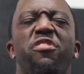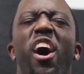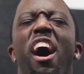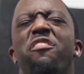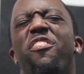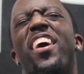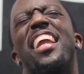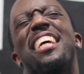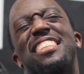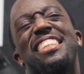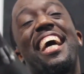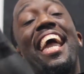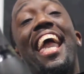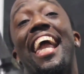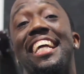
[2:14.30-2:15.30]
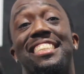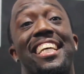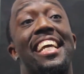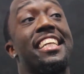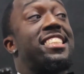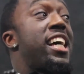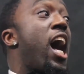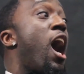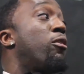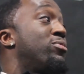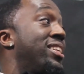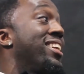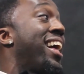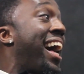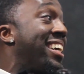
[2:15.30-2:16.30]
felt like that 18 times in
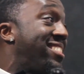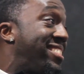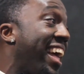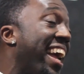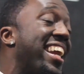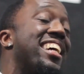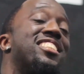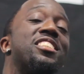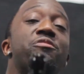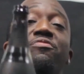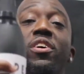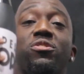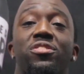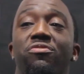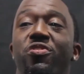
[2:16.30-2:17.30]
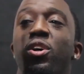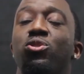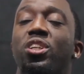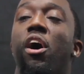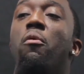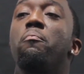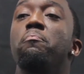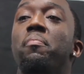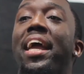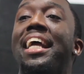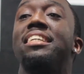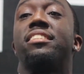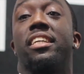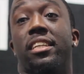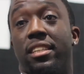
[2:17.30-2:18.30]
the last day. That shit feels
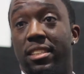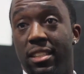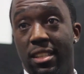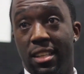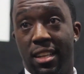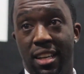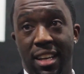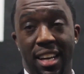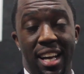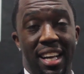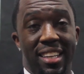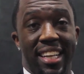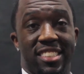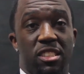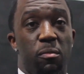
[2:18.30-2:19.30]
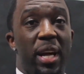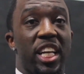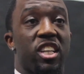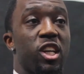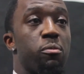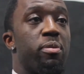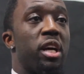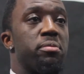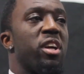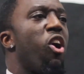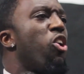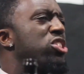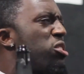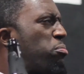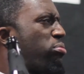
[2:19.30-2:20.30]
amazing. Like, somebody couldn't pronounce it.
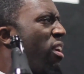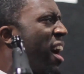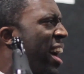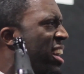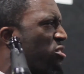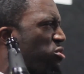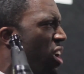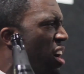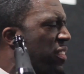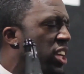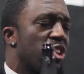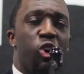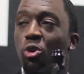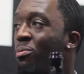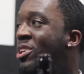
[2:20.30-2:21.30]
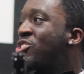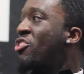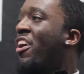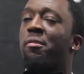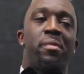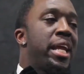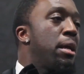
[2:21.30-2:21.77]
Oh, is it Brian? I'm like, no, it's all right, my